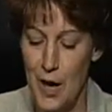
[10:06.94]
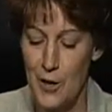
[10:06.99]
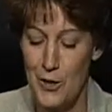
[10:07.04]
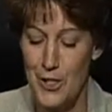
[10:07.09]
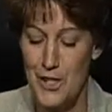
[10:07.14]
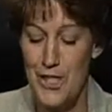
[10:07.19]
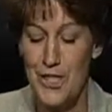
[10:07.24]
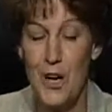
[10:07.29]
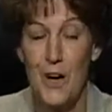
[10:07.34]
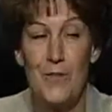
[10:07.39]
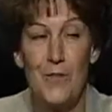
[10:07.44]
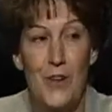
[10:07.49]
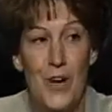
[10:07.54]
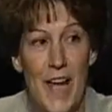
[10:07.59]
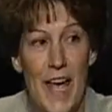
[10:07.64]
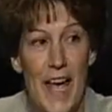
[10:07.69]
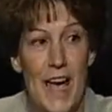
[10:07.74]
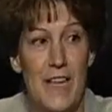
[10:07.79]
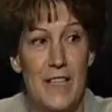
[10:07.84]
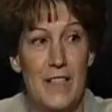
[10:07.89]
Discovery
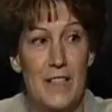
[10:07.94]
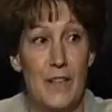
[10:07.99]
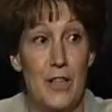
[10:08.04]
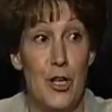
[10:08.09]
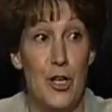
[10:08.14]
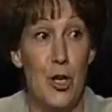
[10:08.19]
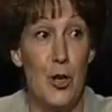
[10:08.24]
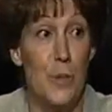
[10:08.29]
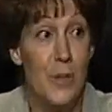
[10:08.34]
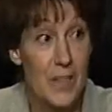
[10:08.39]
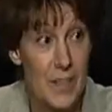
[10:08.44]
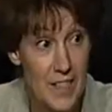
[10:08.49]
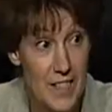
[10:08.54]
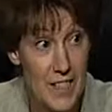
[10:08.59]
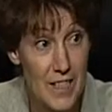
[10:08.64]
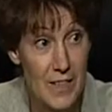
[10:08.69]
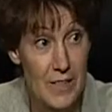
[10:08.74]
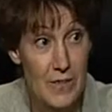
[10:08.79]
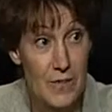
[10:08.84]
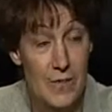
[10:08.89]
has a
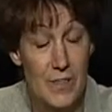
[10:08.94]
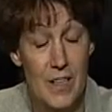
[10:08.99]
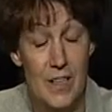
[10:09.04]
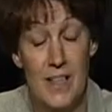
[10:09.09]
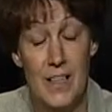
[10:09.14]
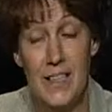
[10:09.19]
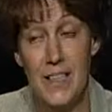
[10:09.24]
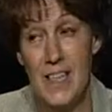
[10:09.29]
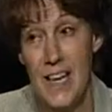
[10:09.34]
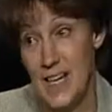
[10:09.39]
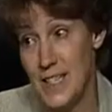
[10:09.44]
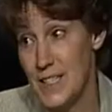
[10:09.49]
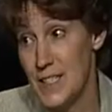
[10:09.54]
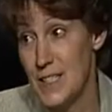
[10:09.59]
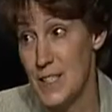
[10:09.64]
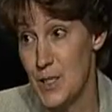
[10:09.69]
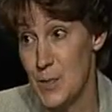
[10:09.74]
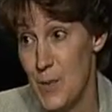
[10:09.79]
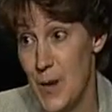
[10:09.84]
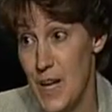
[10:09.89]
cumulative days in
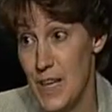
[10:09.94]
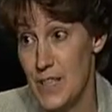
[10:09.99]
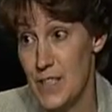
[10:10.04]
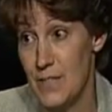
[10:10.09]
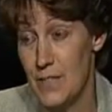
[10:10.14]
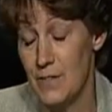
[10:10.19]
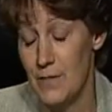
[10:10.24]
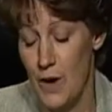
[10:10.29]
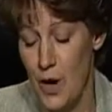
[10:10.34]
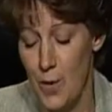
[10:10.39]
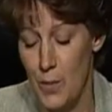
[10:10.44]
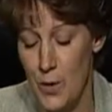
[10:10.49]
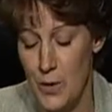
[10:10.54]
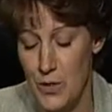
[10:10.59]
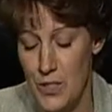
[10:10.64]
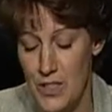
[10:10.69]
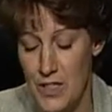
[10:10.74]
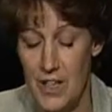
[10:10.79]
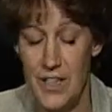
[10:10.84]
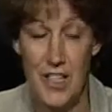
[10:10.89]
space of
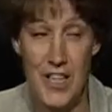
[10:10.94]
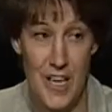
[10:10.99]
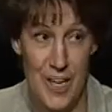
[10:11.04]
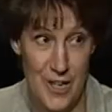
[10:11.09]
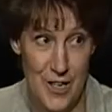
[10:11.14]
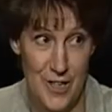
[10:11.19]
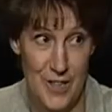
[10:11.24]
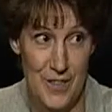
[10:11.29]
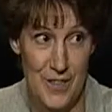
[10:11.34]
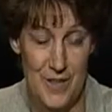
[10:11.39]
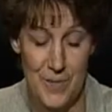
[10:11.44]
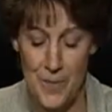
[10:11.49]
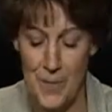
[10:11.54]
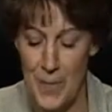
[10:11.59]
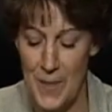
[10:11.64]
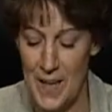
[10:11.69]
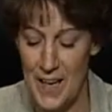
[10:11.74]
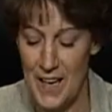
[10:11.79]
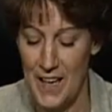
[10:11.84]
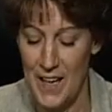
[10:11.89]
almost a year,
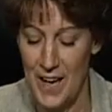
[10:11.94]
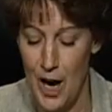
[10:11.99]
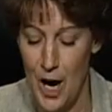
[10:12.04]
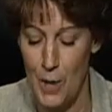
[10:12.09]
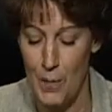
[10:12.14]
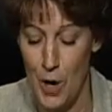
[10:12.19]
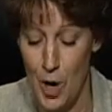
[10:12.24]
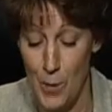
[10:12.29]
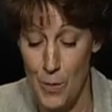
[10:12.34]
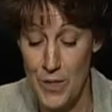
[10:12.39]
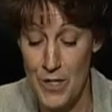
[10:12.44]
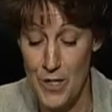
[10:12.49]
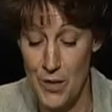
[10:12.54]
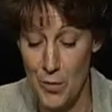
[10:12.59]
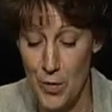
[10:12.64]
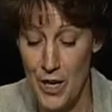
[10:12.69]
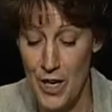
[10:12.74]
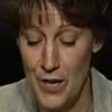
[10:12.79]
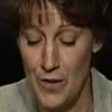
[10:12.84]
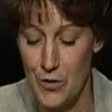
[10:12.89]
almost
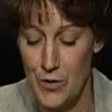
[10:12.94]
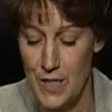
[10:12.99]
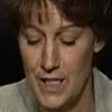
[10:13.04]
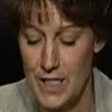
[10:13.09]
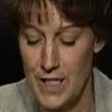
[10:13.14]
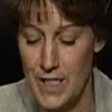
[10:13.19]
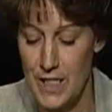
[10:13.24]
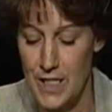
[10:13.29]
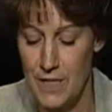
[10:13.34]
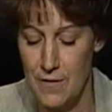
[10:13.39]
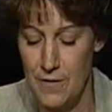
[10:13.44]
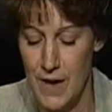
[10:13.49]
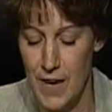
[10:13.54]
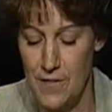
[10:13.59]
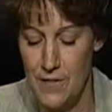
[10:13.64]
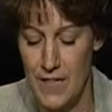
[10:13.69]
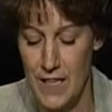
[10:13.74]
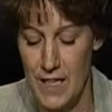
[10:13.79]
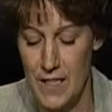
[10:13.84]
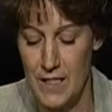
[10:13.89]

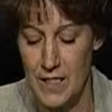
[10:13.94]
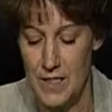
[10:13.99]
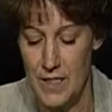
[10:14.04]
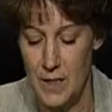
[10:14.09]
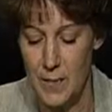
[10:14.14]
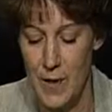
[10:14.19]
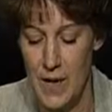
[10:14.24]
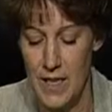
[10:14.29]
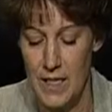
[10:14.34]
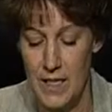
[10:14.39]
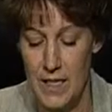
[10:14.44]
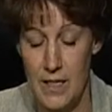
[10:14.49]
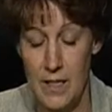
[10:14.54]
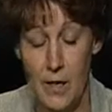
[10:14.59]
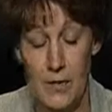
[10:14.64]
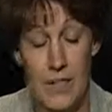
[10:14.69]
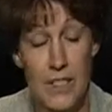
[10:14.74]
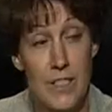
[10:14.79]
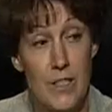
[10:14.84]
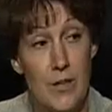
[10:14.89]
365 days in space. And
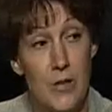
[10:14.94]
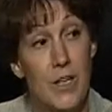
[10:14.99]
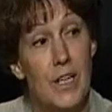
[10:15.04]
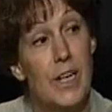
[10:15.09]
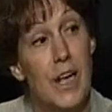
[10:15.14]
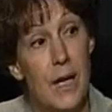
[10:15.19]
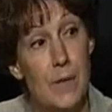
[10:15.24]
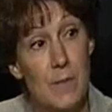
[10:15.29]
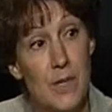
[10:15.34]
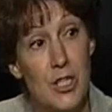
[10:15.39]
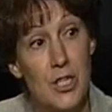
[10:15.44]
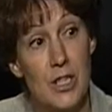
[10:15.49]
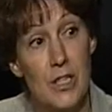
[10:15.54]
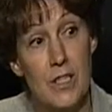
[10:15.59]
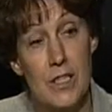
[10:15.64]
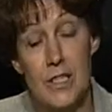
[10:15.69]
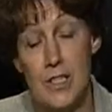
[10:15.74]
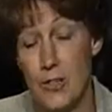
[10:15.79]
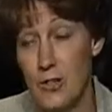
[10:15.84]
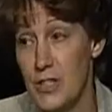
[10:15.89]
of its 39
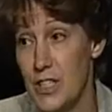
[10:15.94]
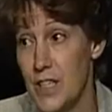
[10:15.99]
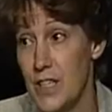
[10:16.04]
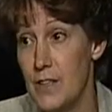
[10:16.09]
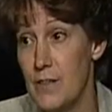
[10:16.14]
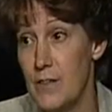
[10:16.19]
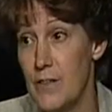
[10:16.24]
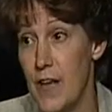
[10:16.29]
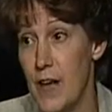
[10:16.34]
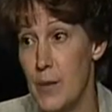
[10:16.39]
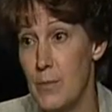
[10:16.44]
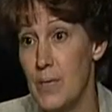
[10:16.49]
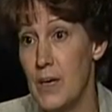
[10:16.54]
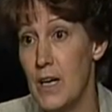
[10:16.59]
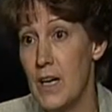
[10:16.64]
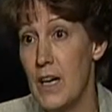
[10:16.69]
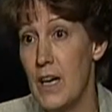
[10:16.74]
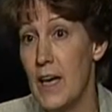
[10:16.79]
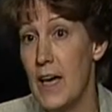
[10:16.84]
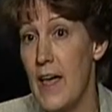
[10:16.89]
missions, 13 of them
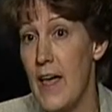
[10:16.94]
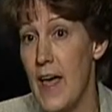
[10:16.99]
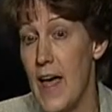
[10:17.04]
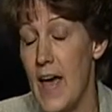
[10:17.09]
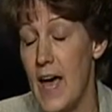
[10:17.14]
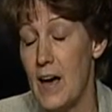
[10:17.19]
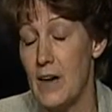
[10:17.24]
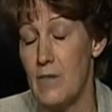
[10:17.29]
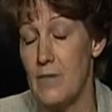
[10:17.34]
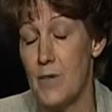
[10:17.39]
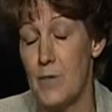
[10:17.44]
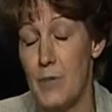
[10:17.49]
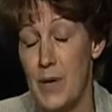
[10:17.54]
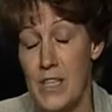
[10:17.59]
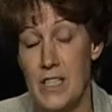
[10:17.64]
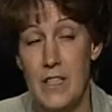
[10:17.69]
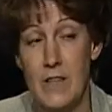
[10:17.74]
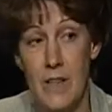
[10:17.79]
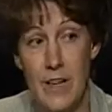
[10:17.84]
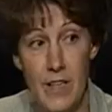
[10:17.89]
have
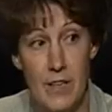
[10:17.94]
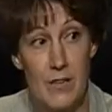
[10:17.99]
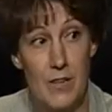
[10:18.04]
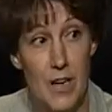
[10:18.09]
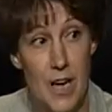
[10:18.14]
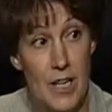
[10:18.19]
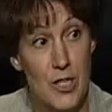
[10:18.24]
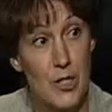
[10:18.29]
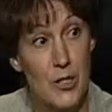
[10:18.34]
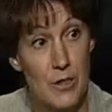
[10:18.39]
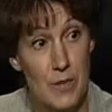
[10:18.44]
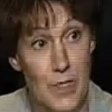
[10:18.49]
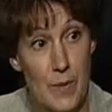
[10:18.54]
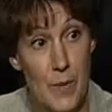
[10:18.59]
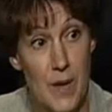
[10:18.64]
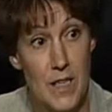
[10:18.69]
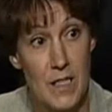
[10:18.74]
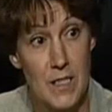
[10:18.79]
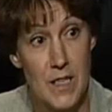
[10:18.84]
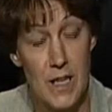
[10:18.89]
been to the International
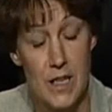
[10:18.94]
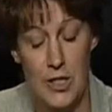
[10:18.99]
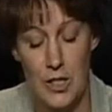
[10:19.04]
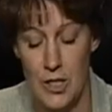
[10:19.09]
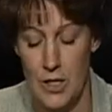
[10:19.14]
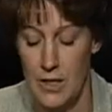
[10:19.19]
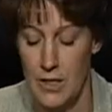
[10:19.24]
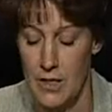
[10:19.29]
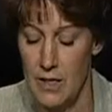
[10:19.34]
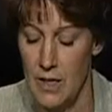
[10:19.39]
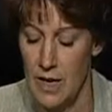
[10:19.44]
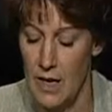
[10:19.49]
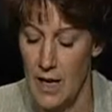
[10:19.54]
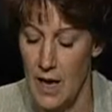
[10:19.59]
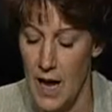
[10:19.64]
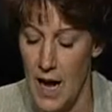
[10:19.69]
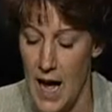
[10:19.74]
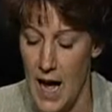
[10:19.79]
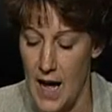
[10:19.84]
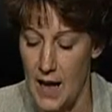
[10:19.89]
Space Station
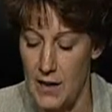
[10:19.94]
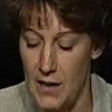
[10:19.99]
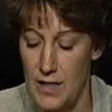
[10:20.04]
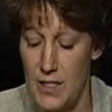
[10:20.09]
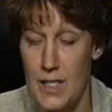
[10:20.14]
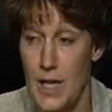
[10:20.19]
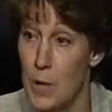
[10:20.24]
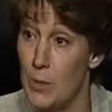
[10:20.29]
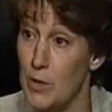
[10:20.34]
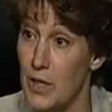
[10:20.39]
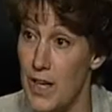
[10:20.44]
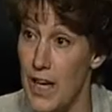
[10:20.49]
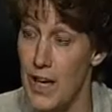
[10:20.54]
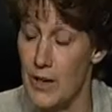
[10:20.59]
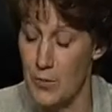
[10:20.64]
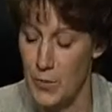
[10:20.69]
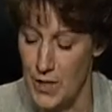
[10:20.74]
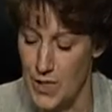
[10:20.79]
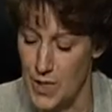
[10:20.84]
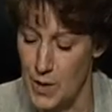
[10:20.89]
on assembly
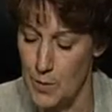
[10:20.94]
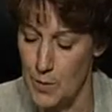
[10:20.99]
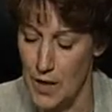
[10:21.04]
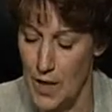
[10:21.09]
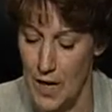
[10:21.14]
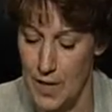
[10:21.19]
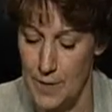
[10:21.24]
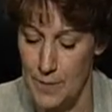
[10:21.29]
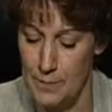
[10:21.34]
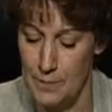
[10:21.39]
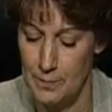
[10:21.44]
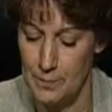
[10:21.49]
and resupply.